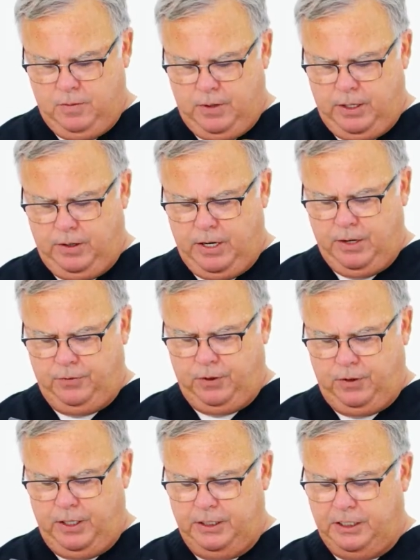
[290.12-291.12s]
we go down
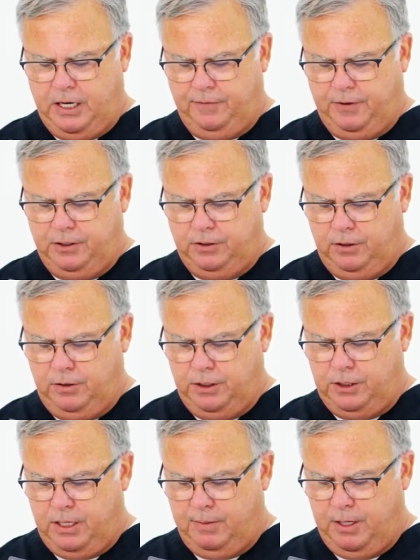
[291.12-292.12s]
through the esophagus, through the
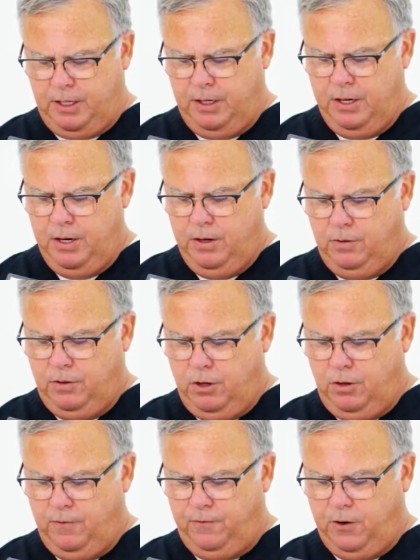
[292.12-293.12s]
stomach,
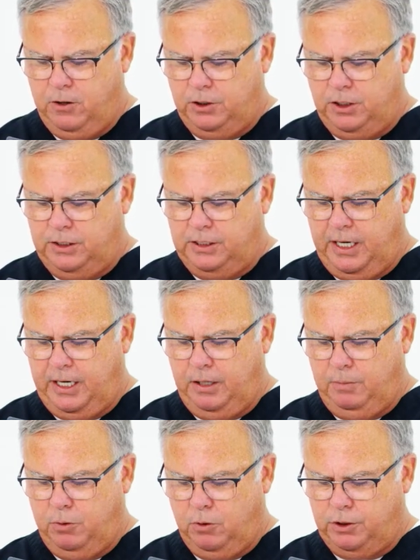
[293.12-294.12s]
through the first and
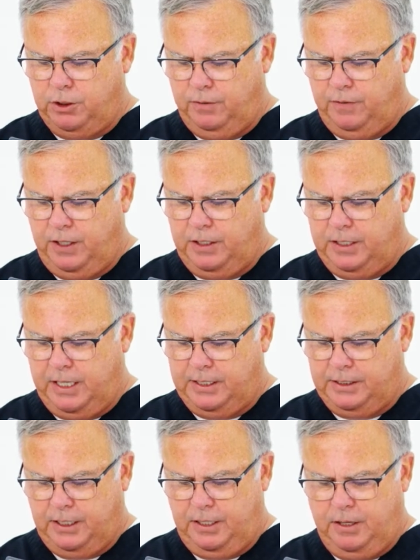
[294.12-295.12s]
second portion of the
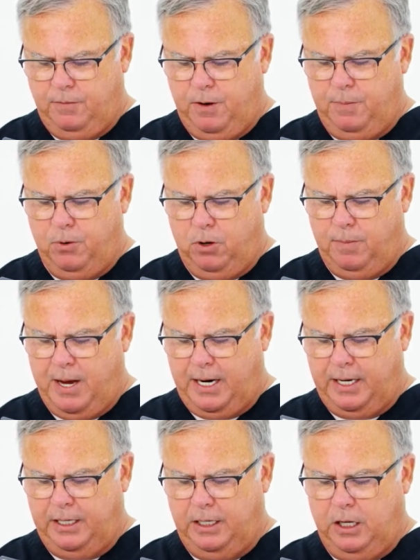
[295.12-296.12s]
intestine, and then we pull
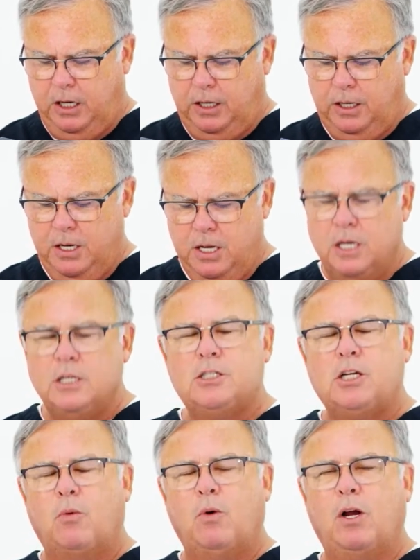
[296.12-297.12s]
back and look.
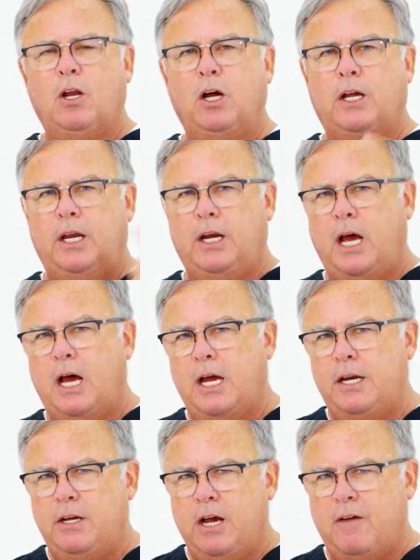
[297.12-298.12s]
So we're looking,
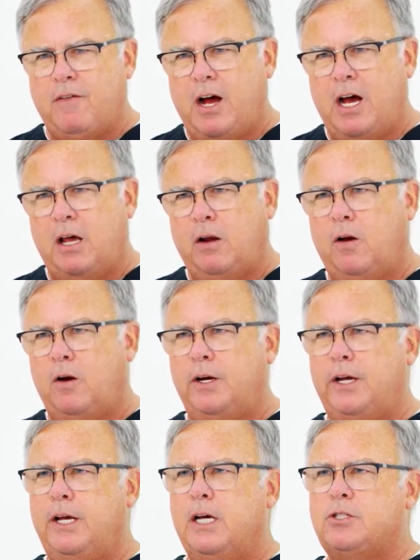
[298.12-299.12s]
A, do you have a hiatal
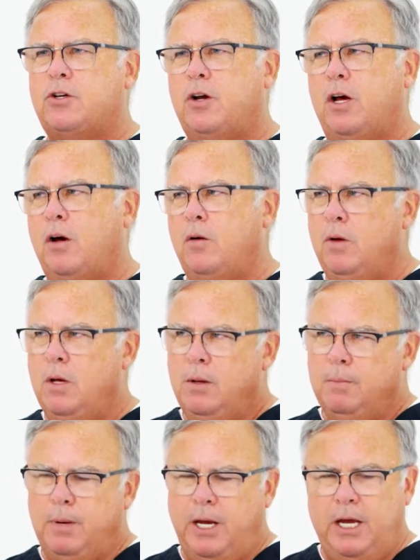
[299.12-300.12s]
hernia, yes or no?
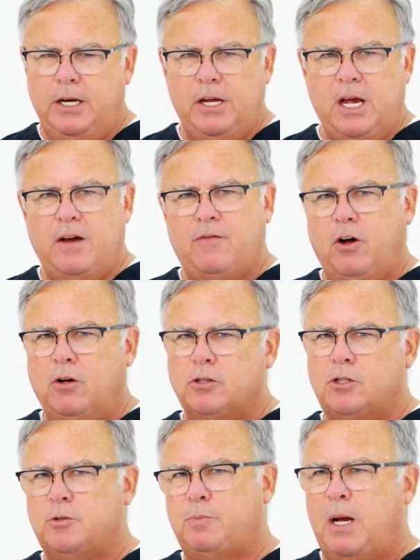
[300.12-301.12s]
B, do you have
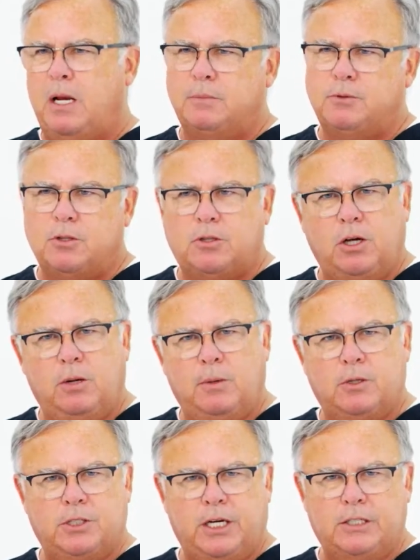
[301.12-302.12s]
ulcers, polyps, or
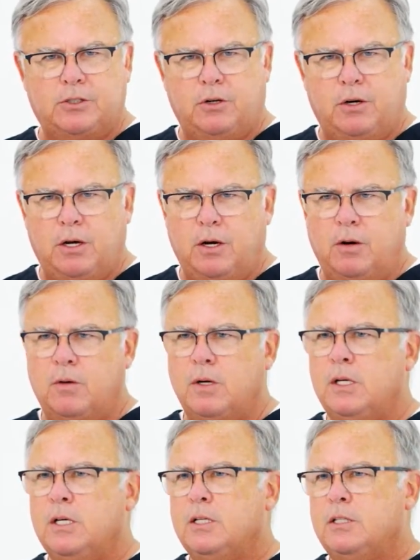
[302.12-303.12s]
tumors, yes or no?
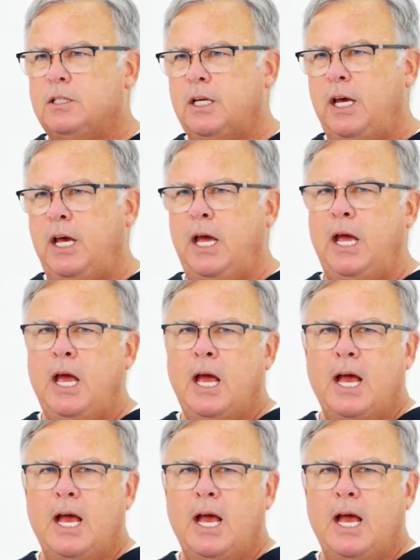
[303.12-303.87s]
C,